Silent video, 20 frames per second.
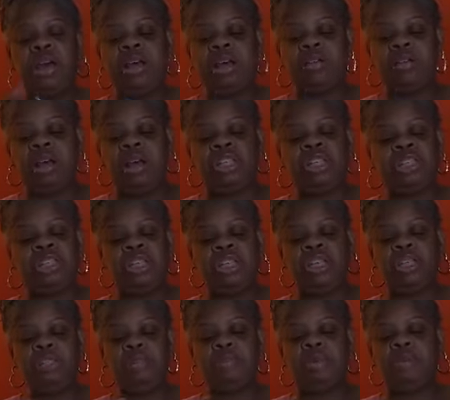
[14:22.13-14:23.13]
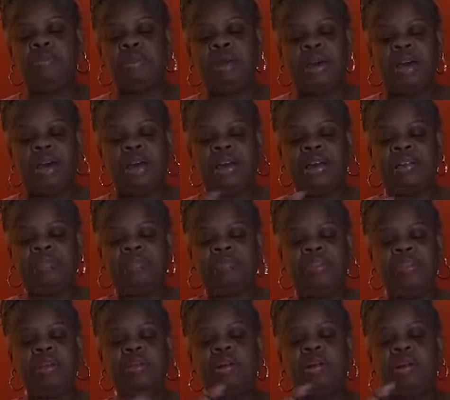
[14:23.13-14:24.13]
I changed my
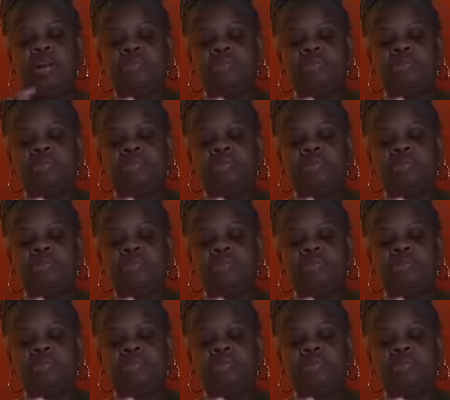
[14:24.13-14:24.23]
mind.